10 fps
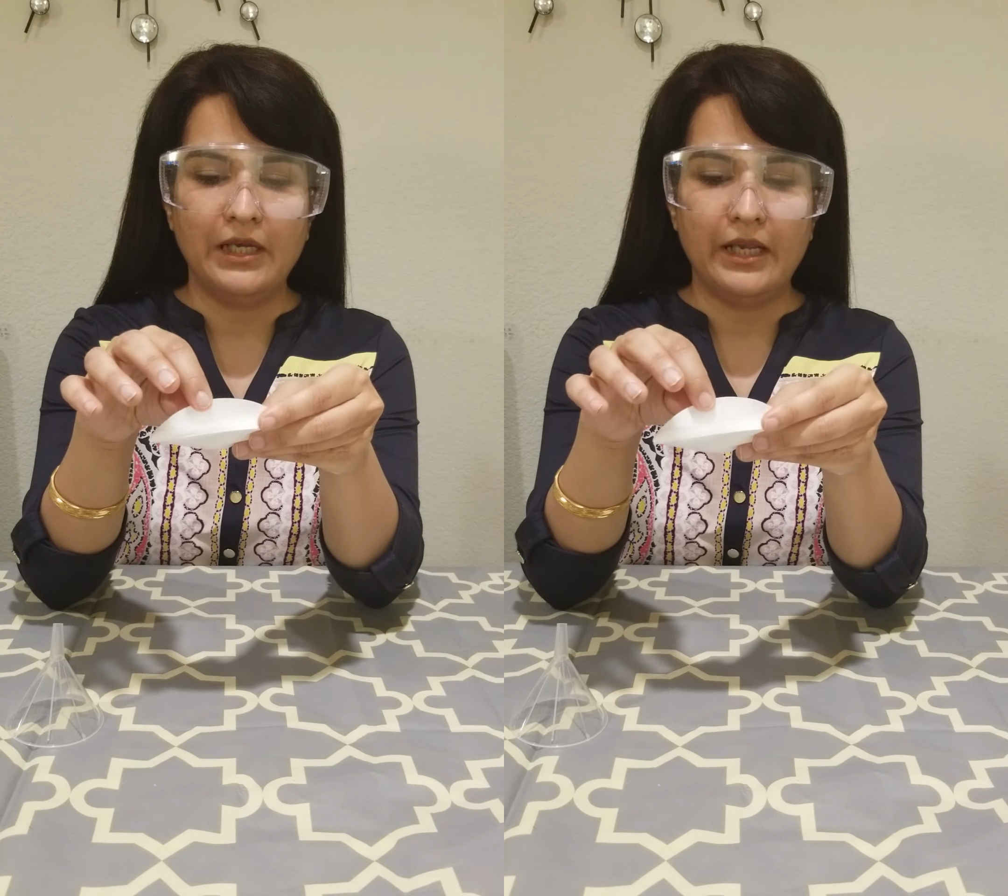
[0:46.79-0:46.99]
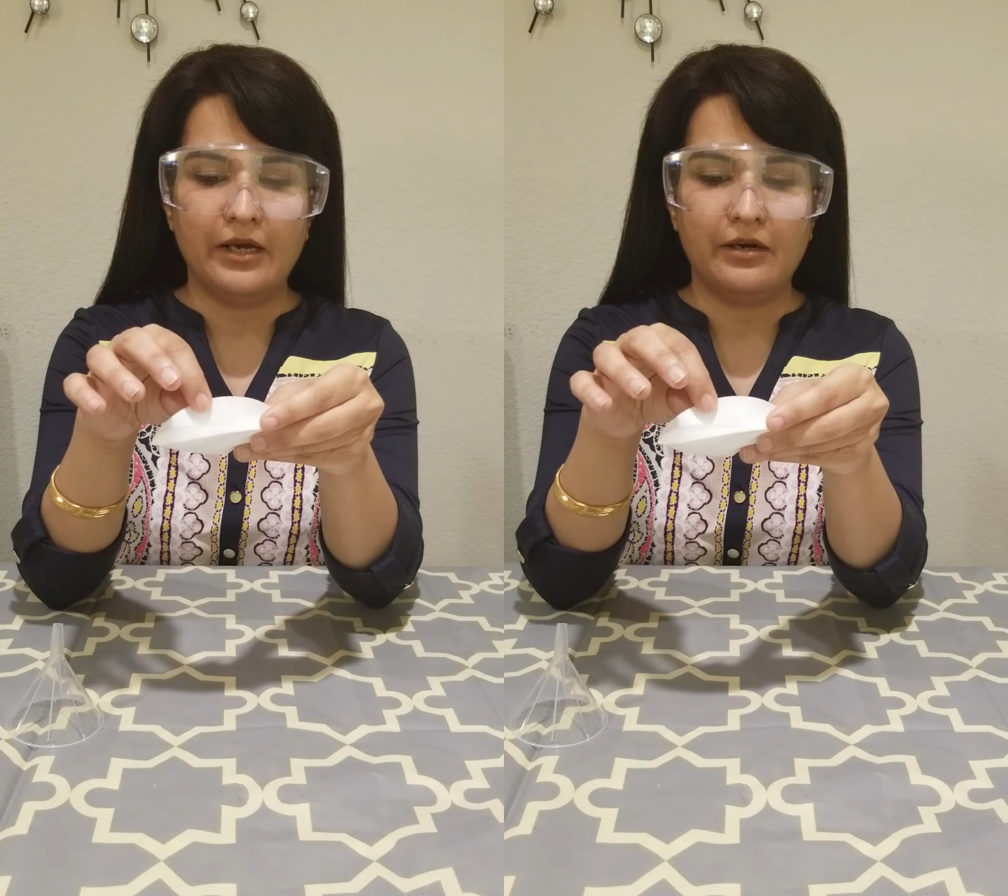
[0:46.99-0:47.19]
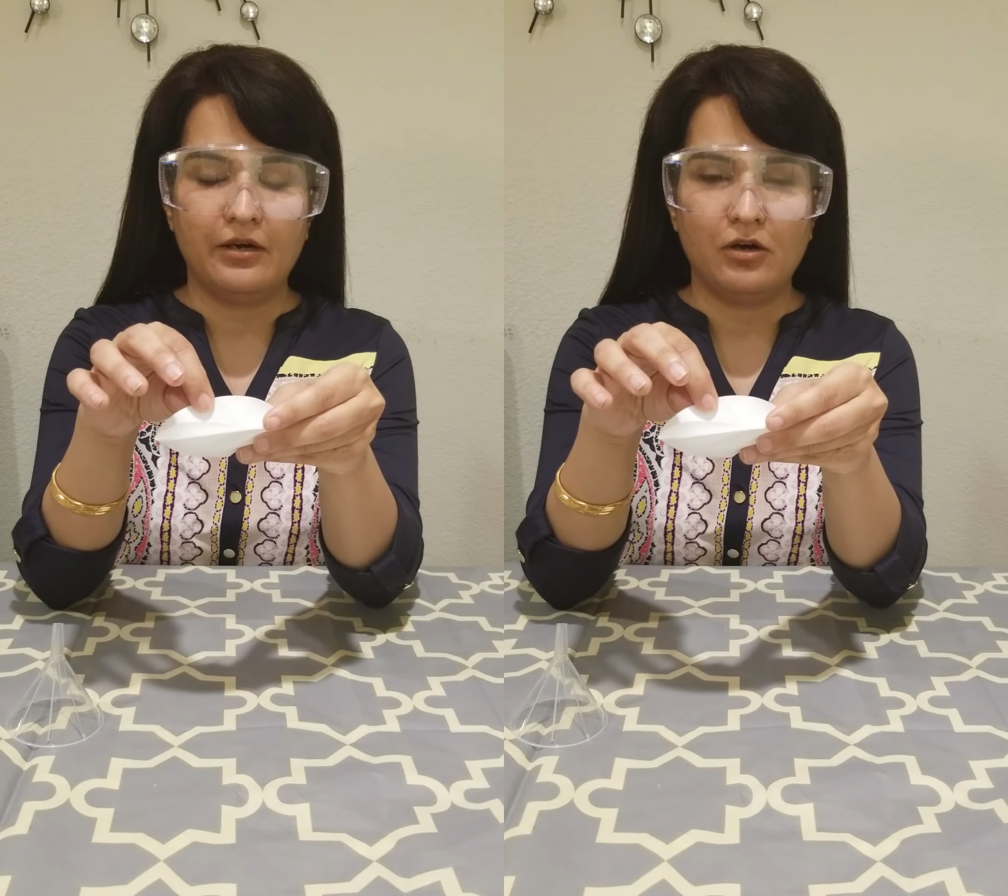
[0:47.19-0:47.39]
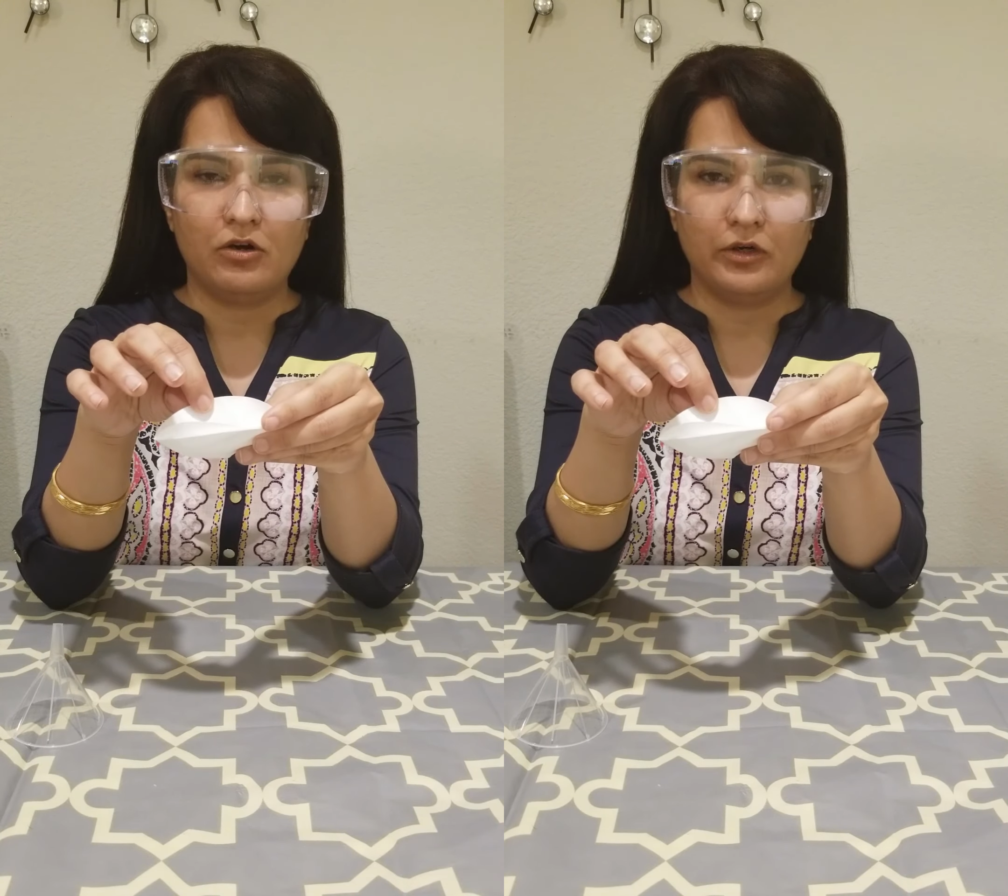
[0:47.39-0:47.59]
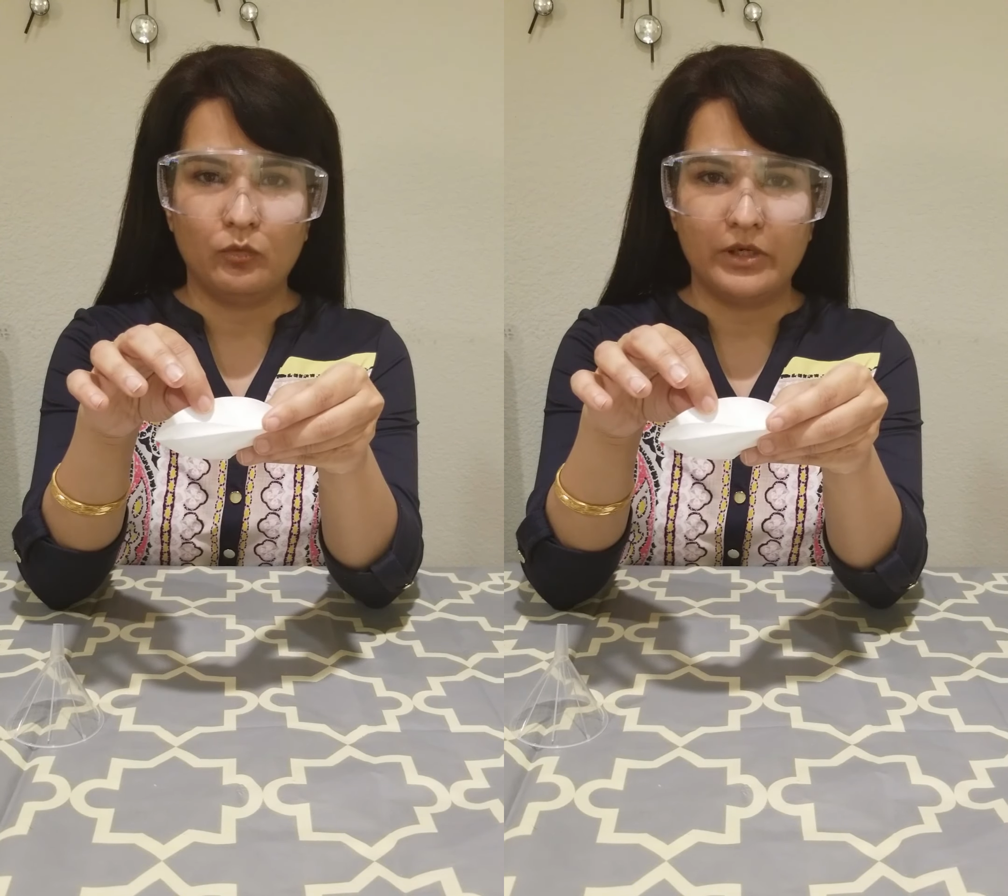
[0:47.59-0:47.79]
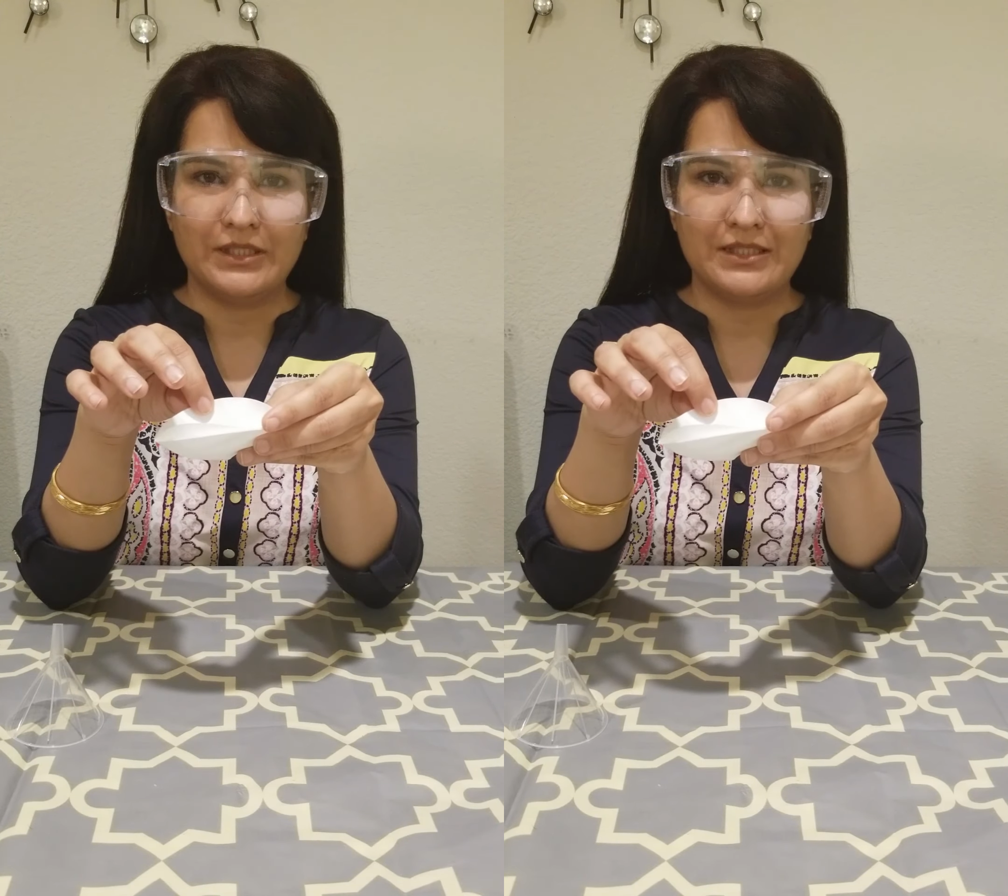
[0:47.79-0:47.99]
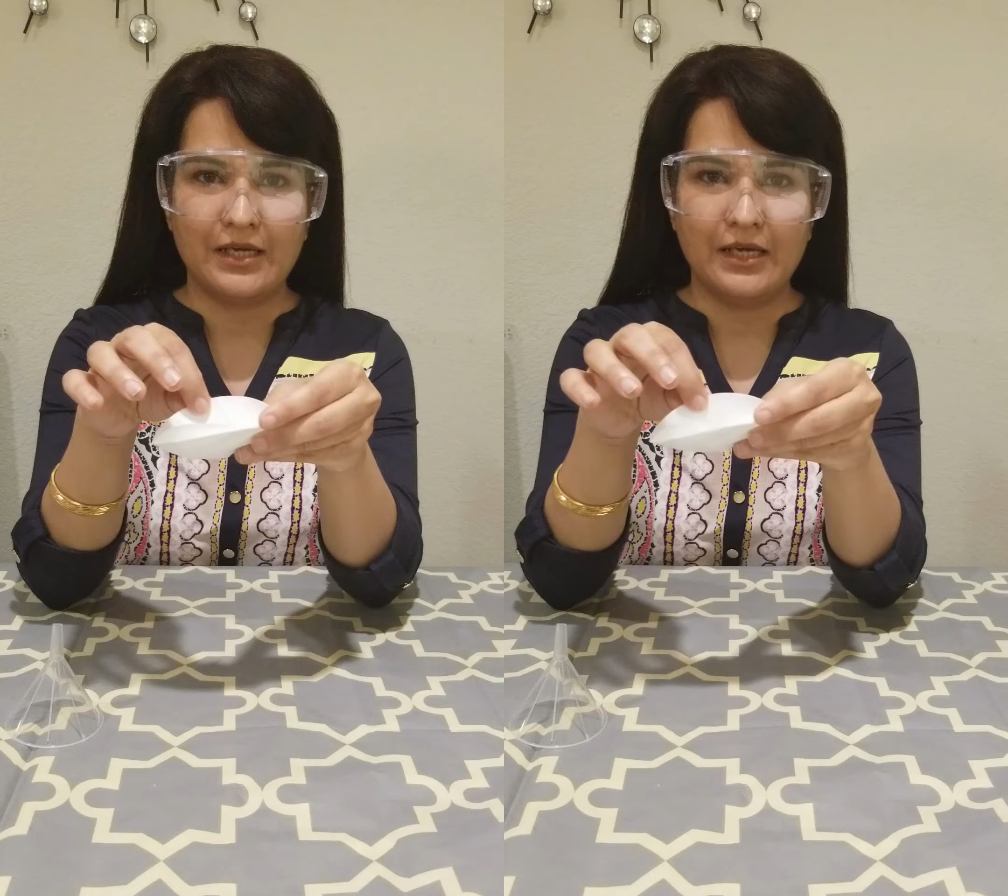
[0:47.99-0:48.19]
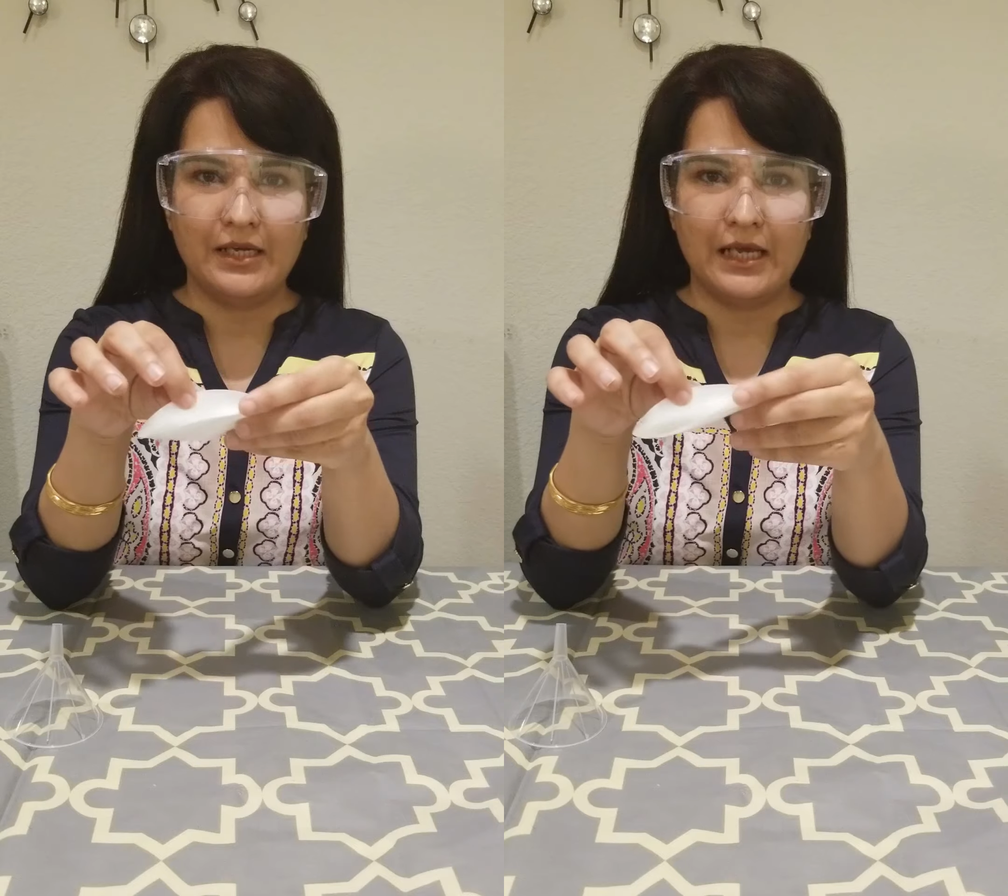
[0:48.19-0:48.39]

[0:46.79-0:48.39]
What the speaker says: layer on one side